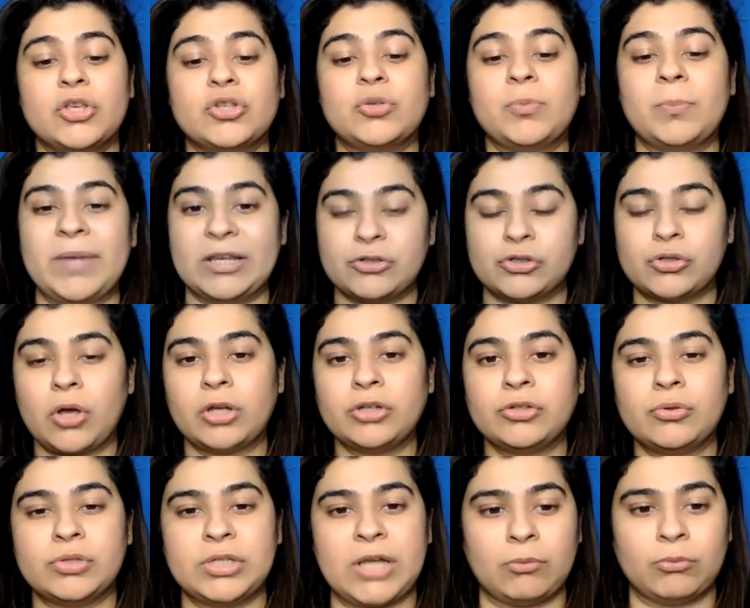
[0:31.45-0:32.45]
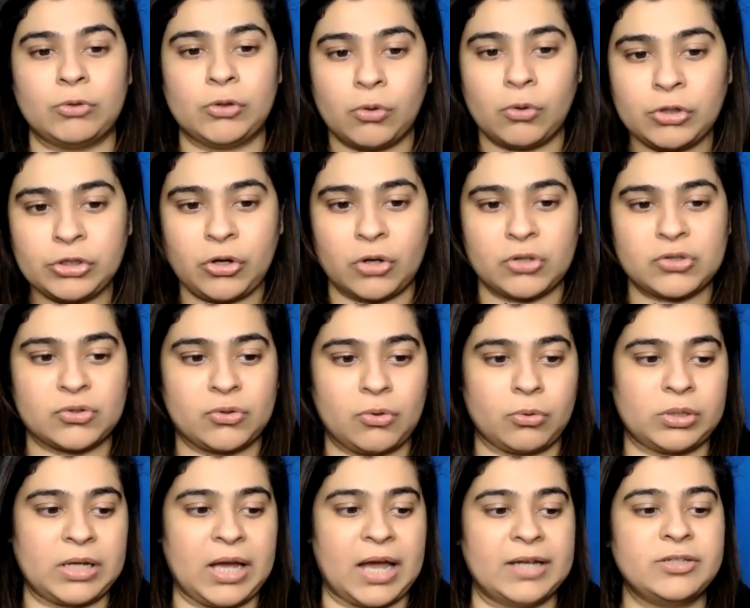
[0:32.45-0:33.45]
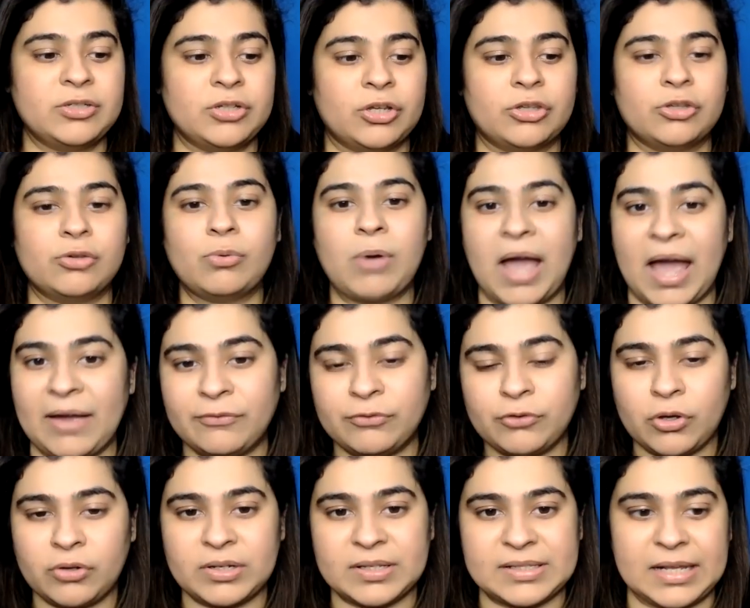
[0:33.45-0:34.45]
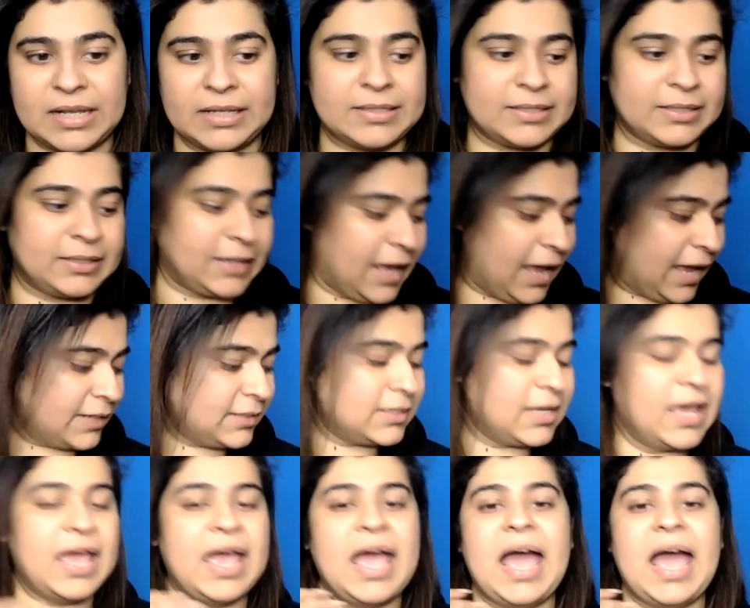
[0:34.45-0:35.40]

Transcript: So make sure you download your scorecard, you have your results in hand,